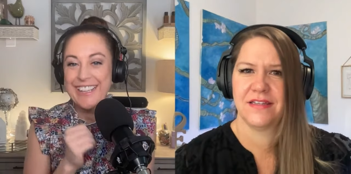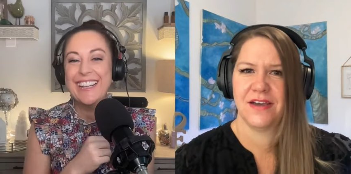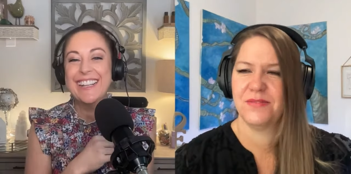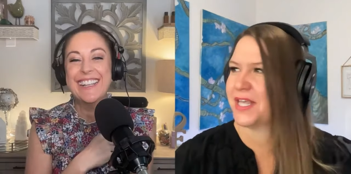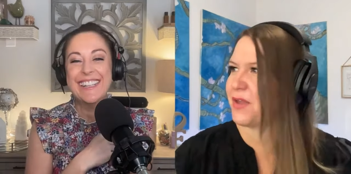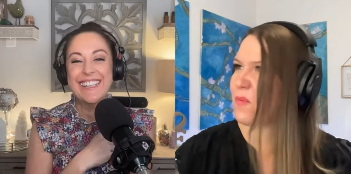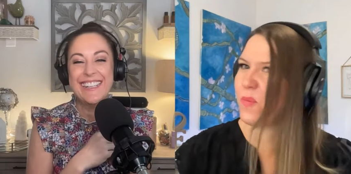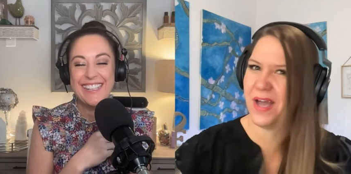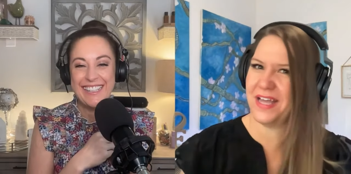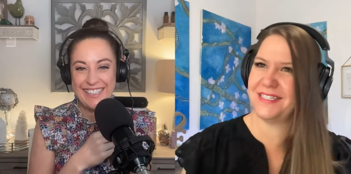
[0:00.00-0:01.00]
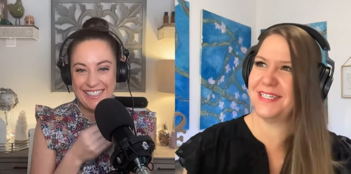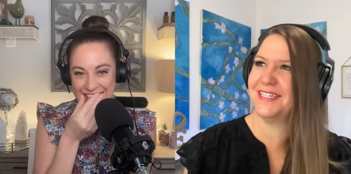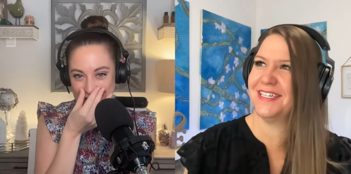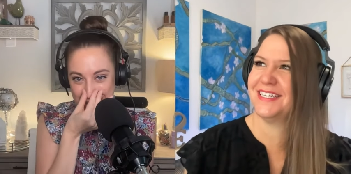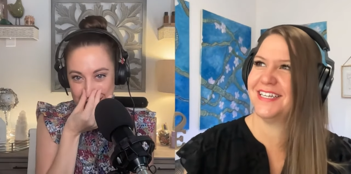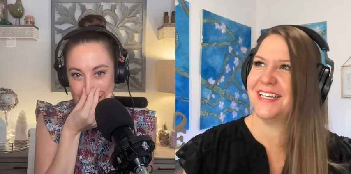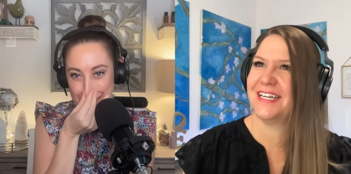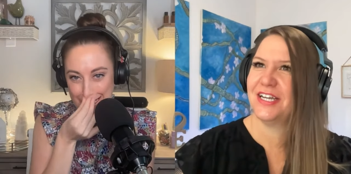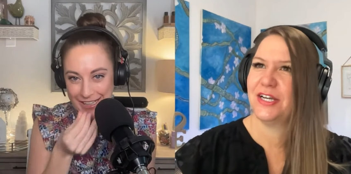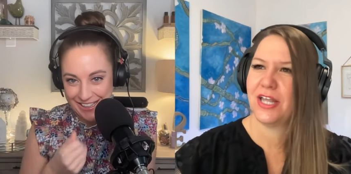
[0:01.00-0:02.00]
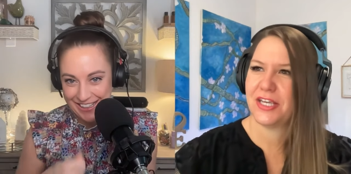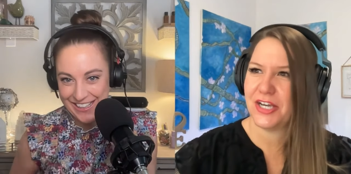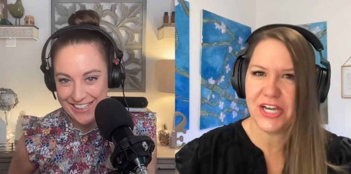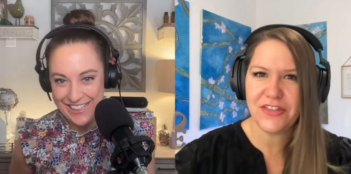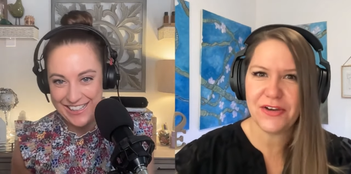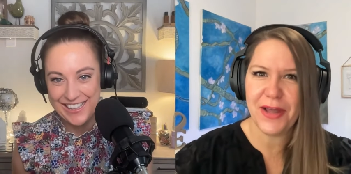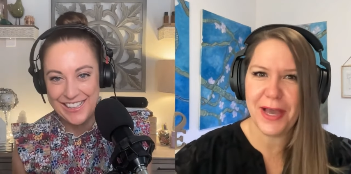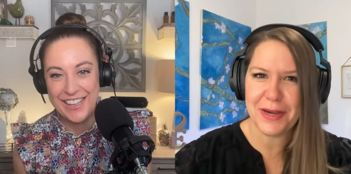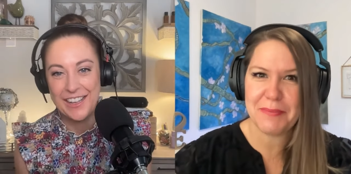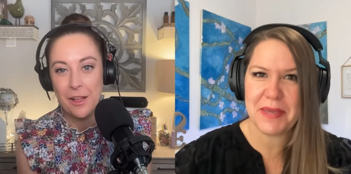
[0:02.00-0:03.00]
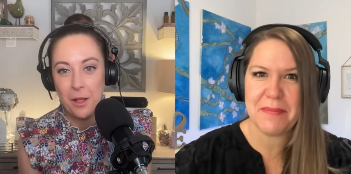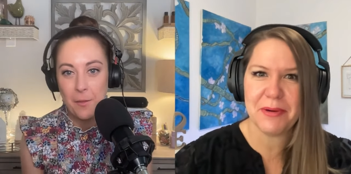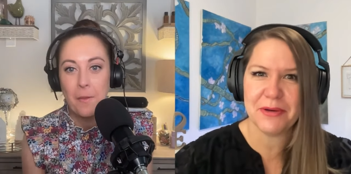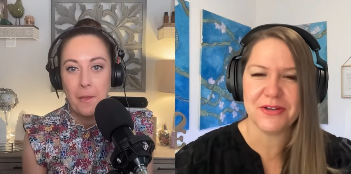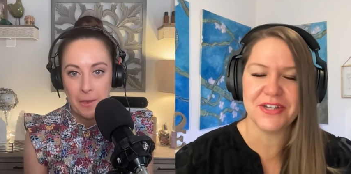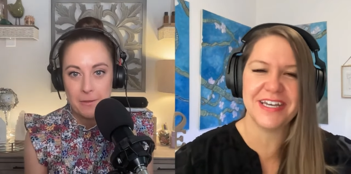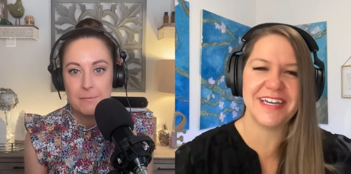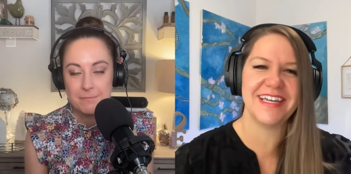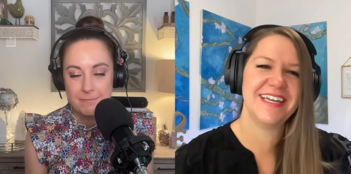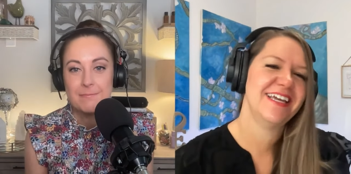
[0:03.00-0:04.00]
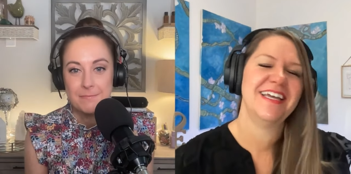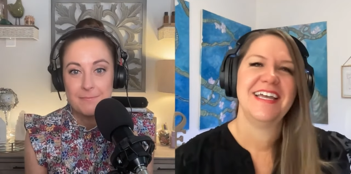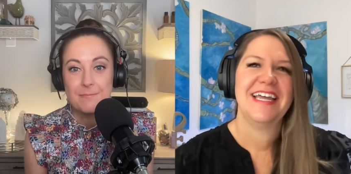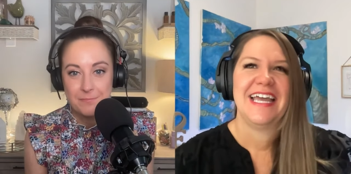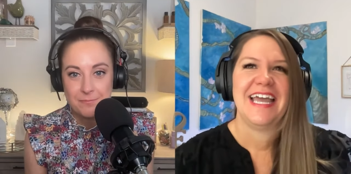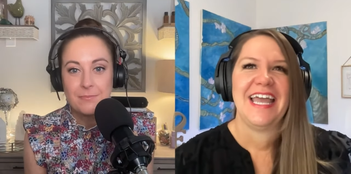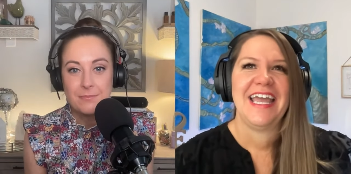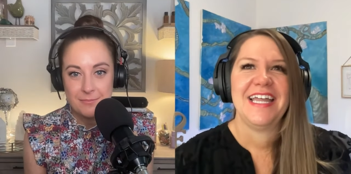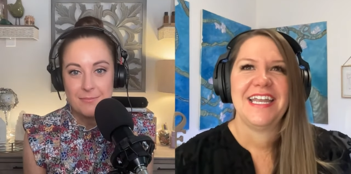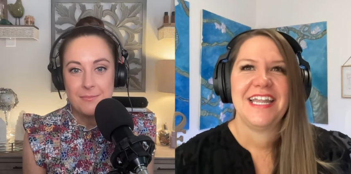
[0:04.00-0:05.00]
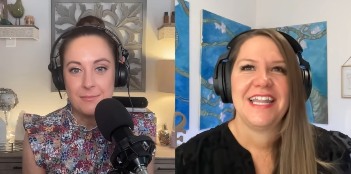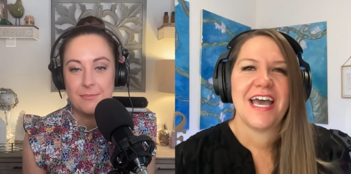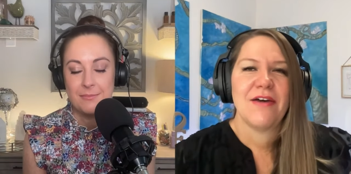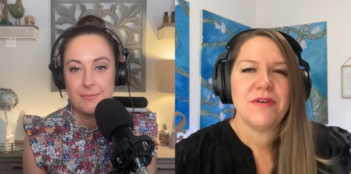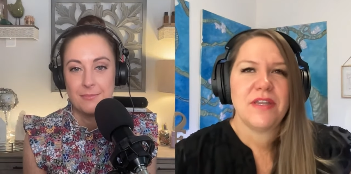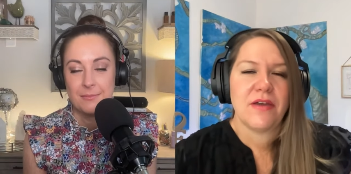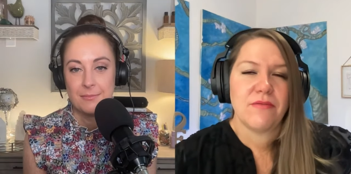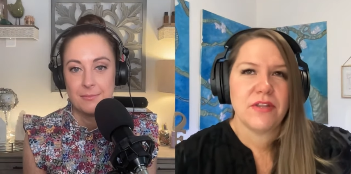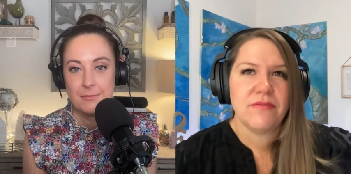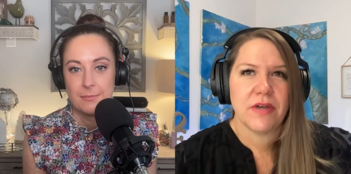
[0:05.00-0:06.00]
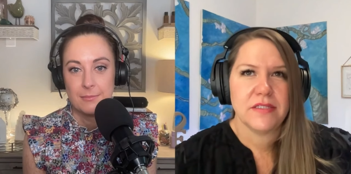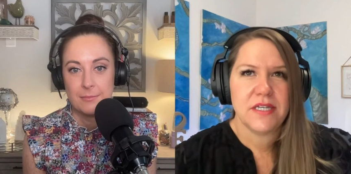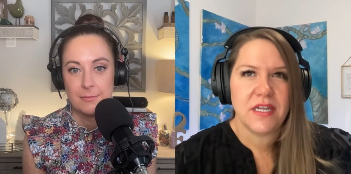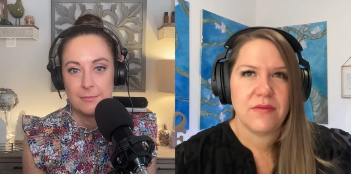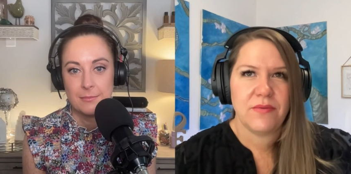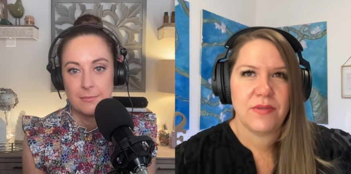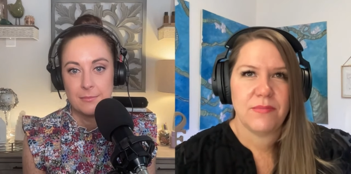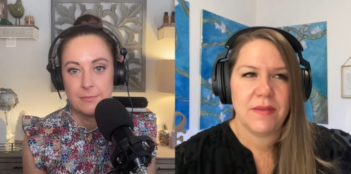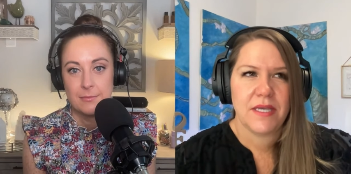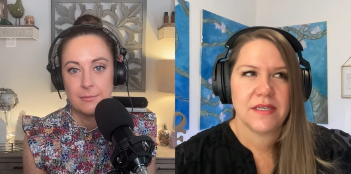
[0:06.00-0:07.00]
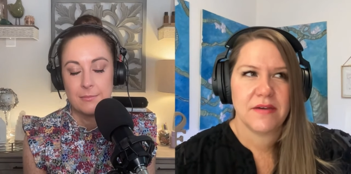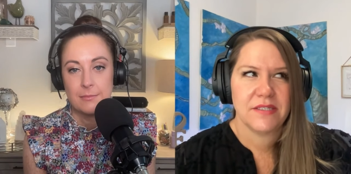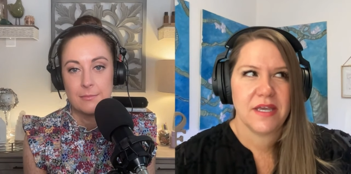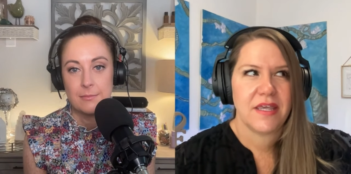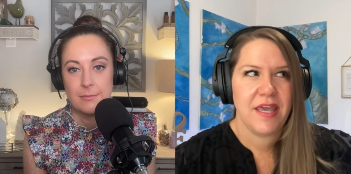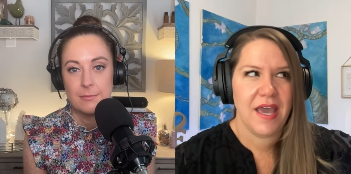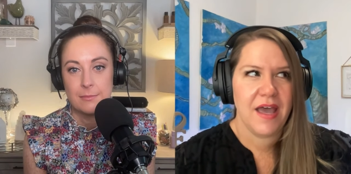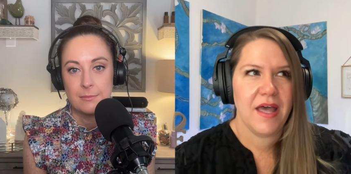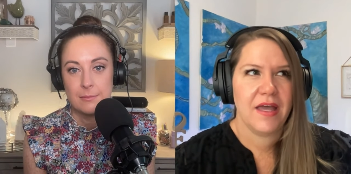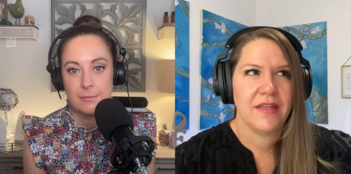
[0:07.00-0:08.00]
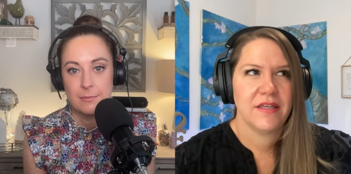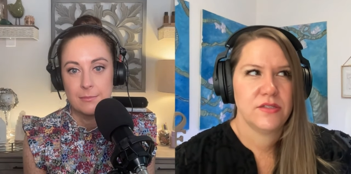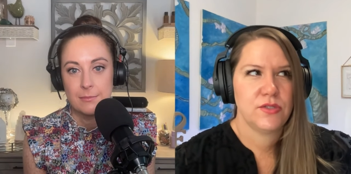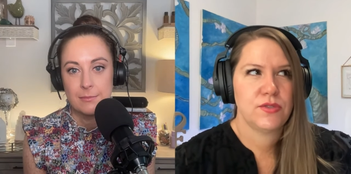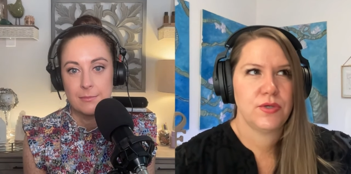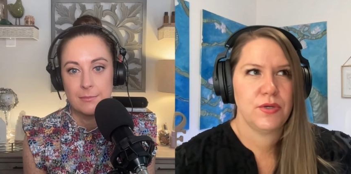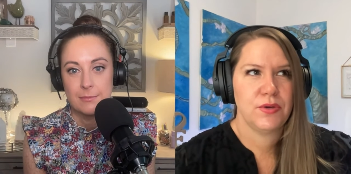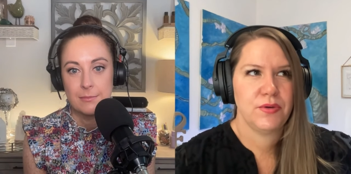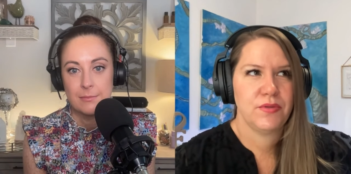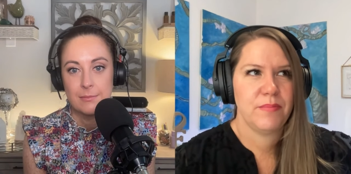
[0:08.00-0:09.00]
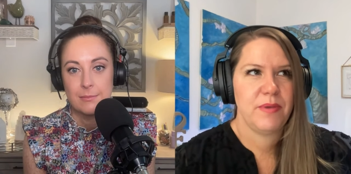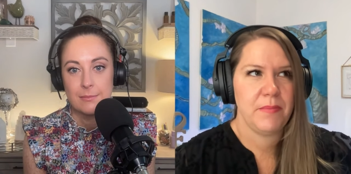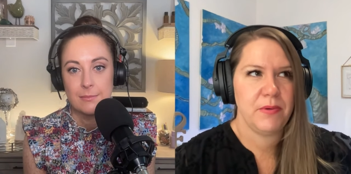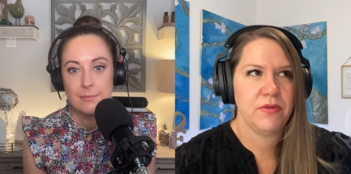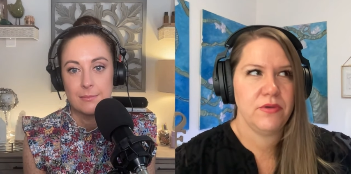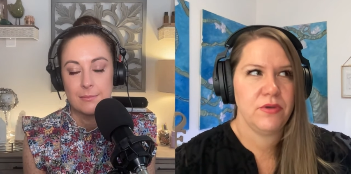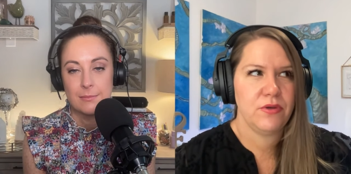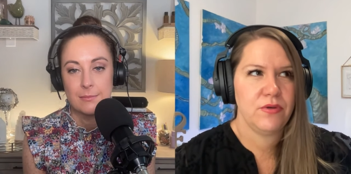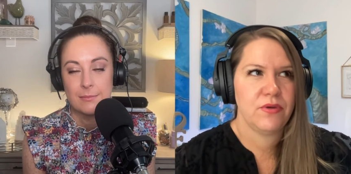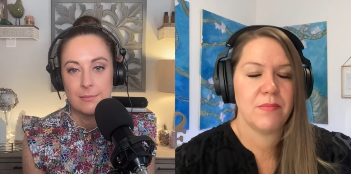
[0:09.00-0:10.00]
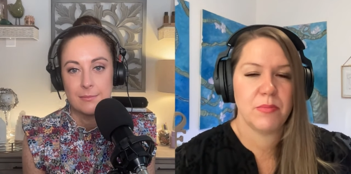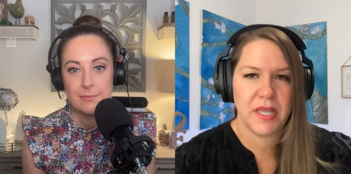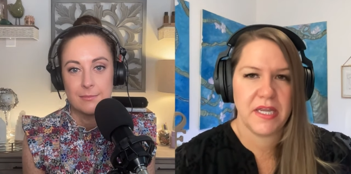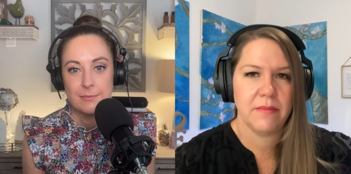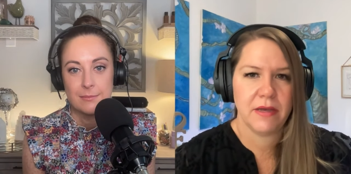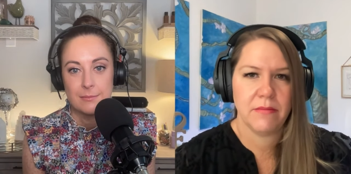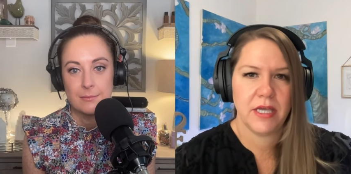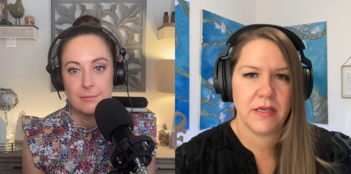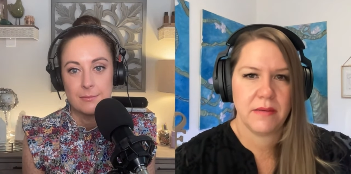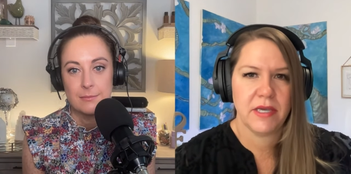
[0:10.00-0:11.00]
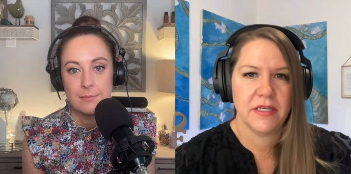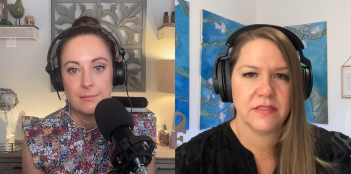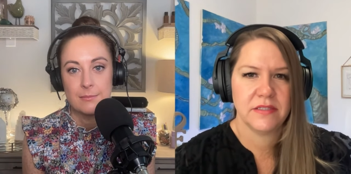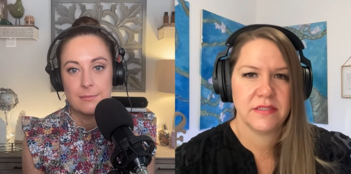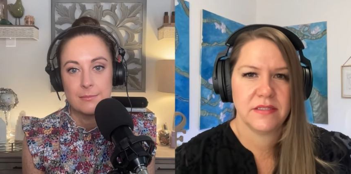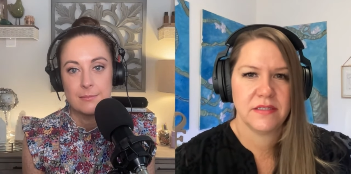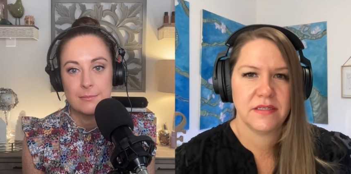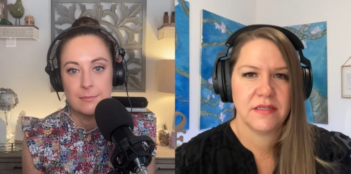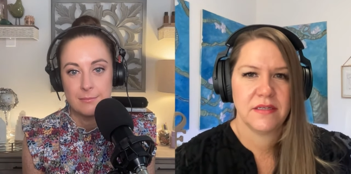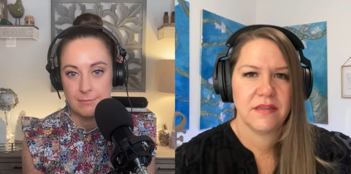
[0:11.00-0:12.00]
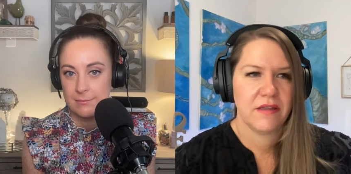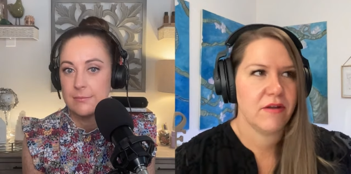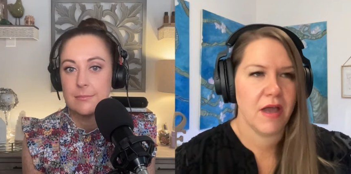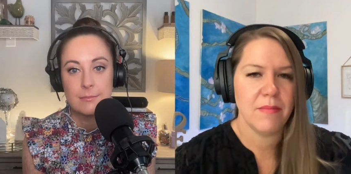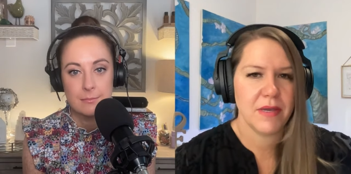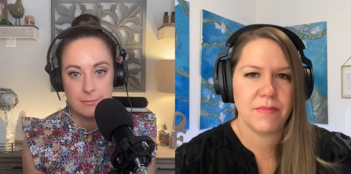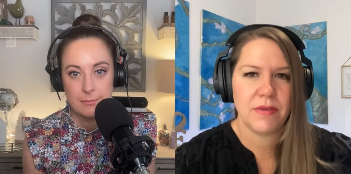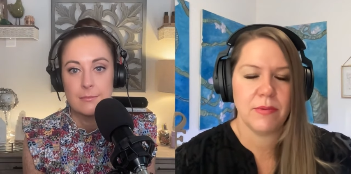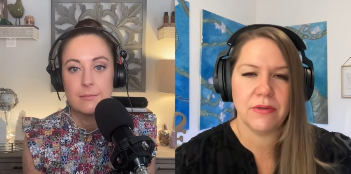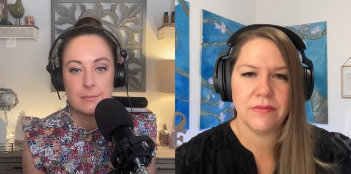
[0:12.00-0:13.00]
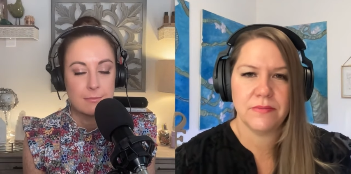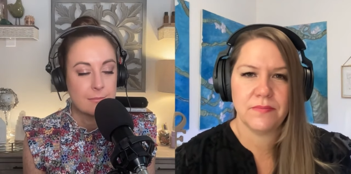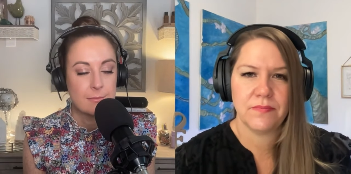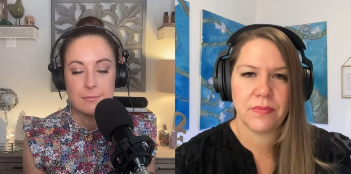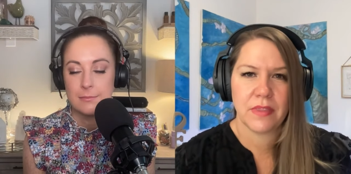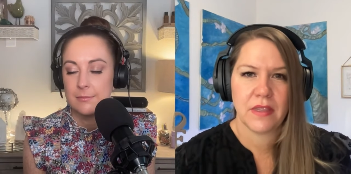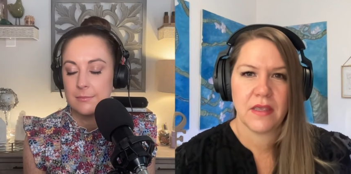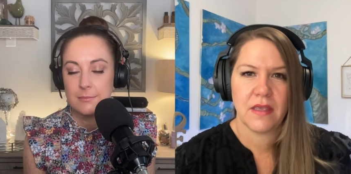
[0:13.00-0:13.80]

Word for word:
Speaker 1: I was like, what? You're like, good. They're not your people. And that that really resonated with me because I was like, yeah, that's true. The people who complain about my emails, they're not my people. Mm-mm.